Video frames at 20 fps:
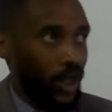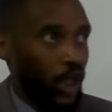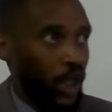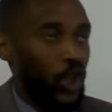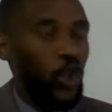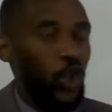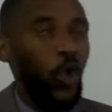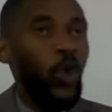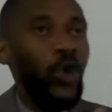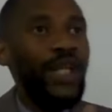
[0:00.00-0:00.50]

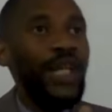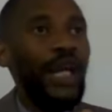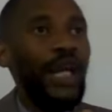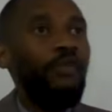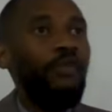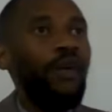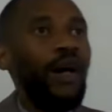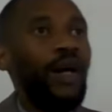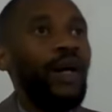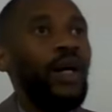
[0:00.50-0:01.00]
You will
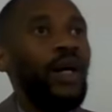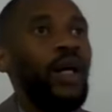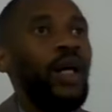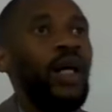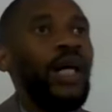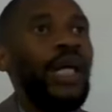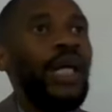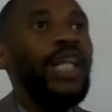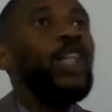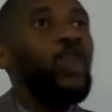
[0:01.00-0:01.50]
never,
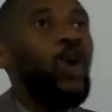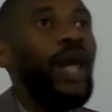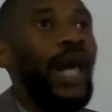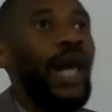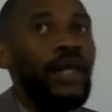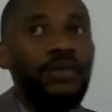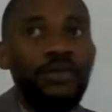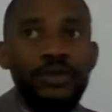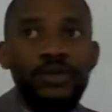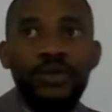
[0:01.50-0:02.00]
in your
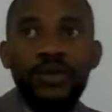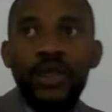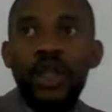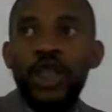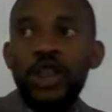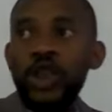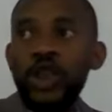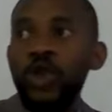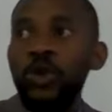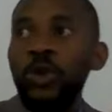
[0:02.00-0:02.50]
life,
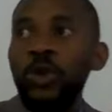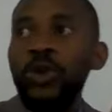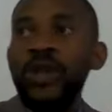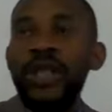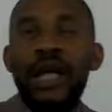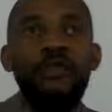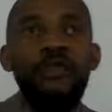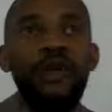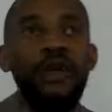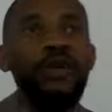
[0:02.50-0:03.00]
you will
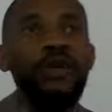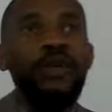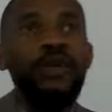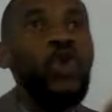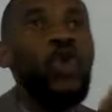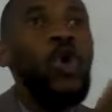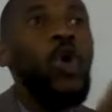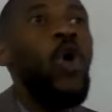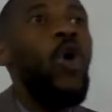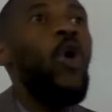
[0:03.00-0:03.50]
never
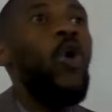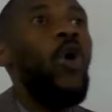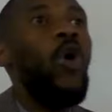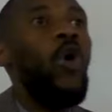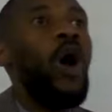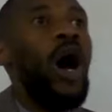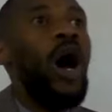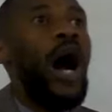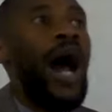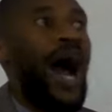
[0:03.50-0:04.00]

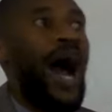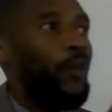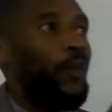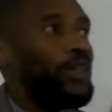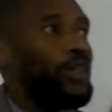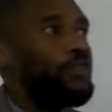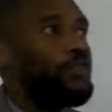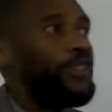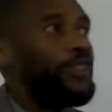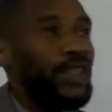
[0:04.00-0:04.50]
know how
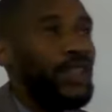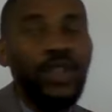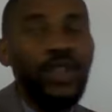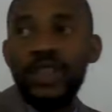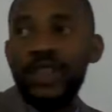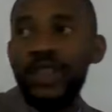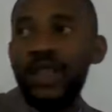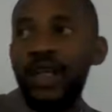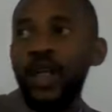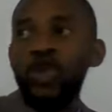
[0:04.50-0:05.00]
it
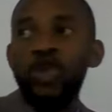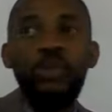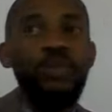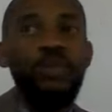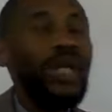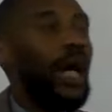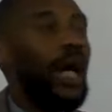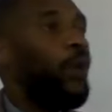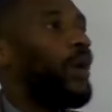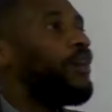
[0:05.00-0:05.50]
feels to
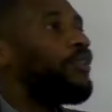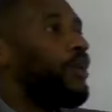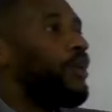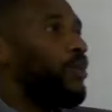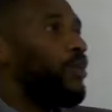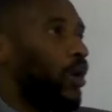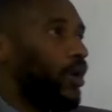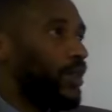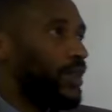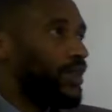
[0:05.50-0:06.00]
be away
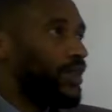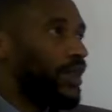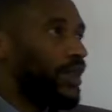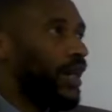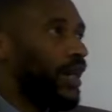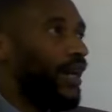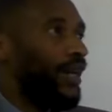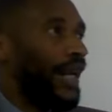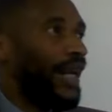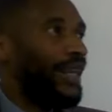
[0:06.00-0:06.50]
from God,
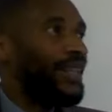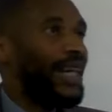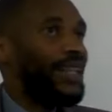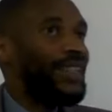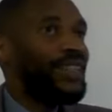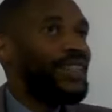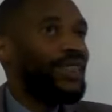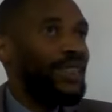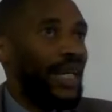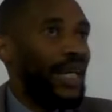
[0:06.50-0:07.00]
like
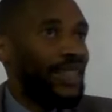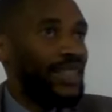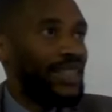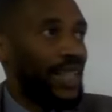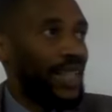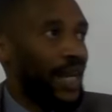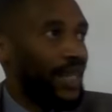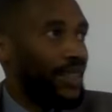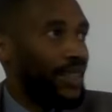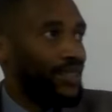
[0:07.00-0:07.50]
that that
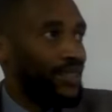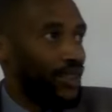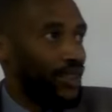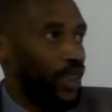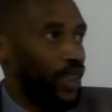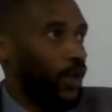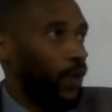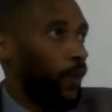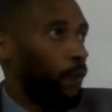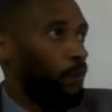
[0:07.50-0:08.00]
son,
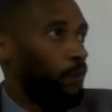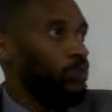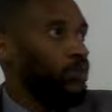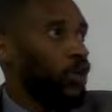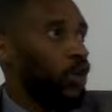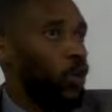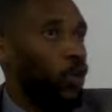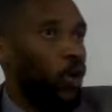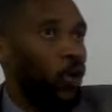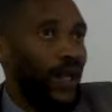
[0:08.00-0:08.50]
you know,
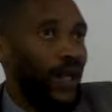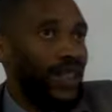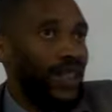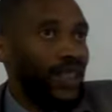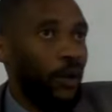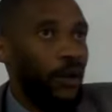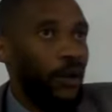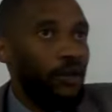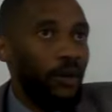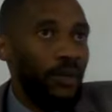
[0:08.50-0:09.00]
who went
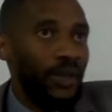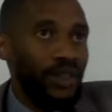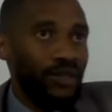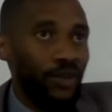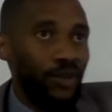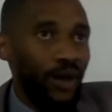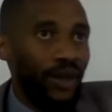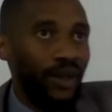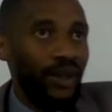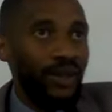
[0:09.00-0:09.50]
away from his
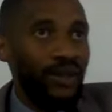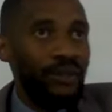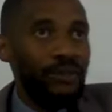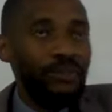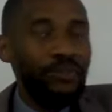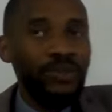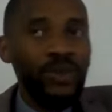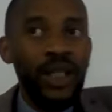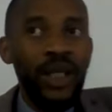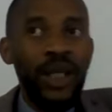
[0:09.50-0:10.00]
father.
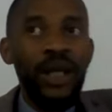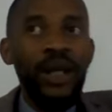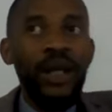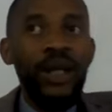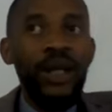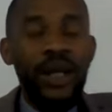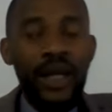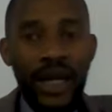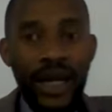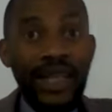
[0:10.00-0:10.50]

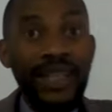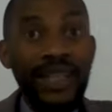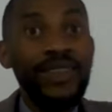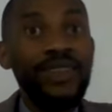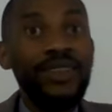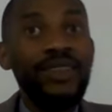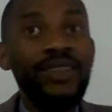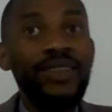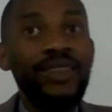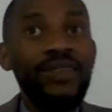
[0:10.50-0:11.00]

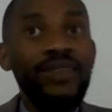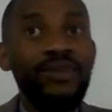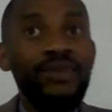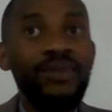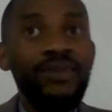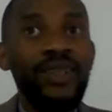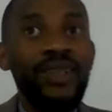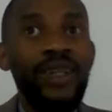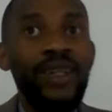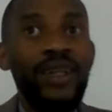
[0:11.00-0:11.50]
And
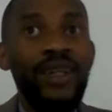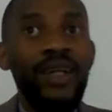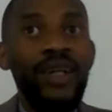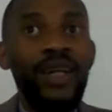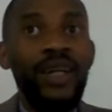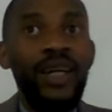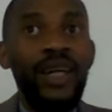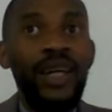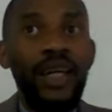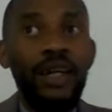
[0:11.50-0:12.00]

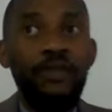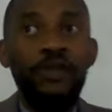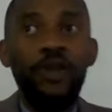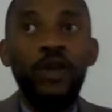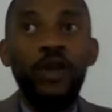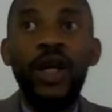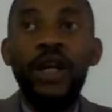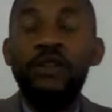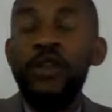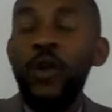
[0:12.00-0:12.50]
if
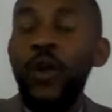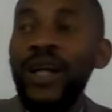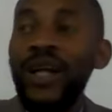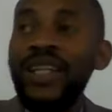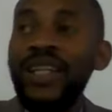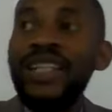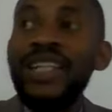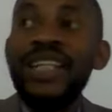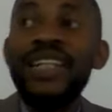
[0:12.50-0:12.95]
you if you want an